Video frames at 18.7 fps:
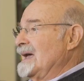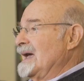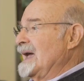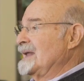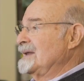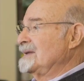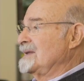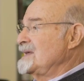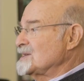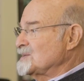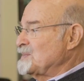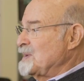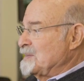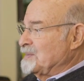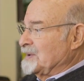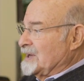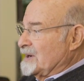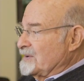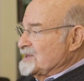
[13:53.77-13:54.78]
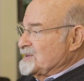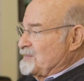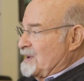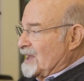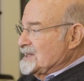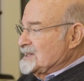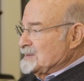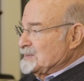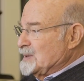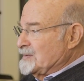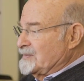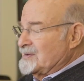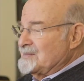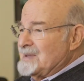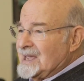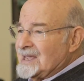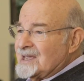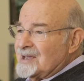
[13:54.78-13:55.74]
And these people are responsible
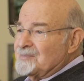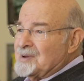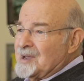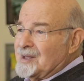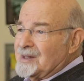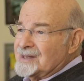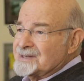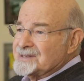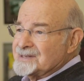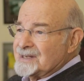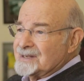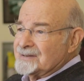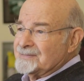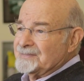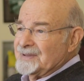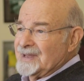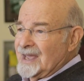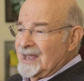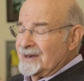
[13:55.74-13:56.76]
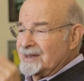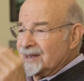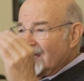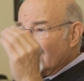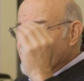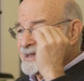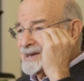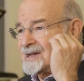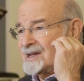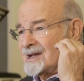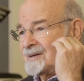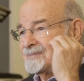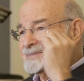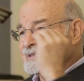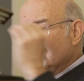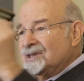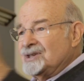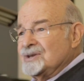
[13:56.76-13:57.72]
for making policy. And they're going to
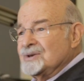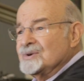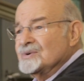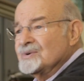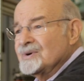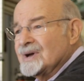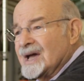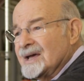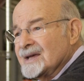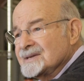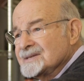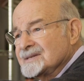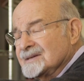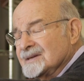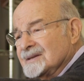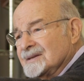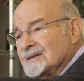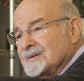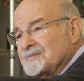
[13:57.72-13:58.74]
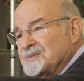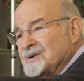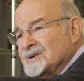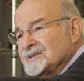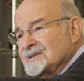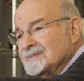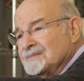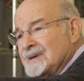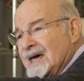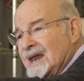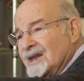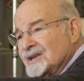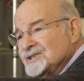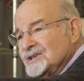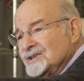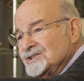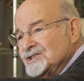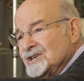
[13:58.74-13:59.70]
come to you as the person
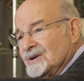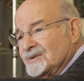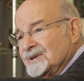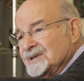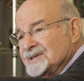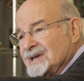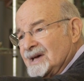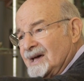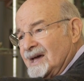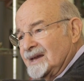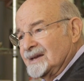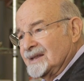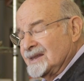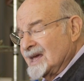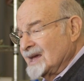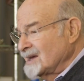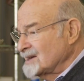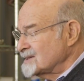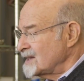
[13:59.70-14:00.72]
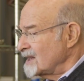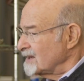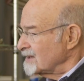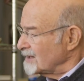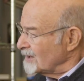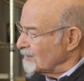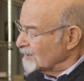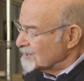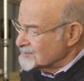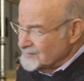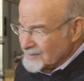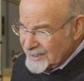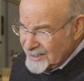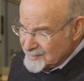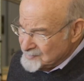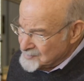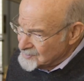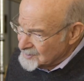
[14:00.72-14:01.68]
managing geodesign, and they're going to say, you know what's
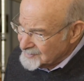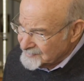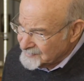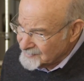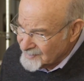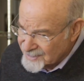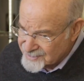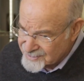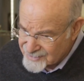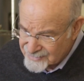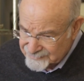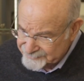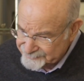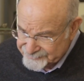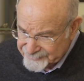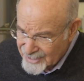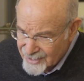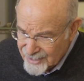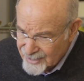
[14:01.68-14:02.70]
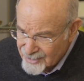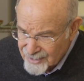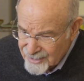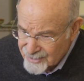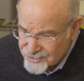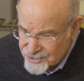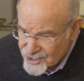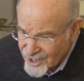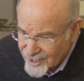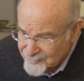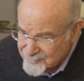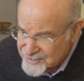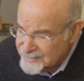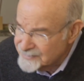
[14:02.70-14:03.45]
really important for us? Jobs,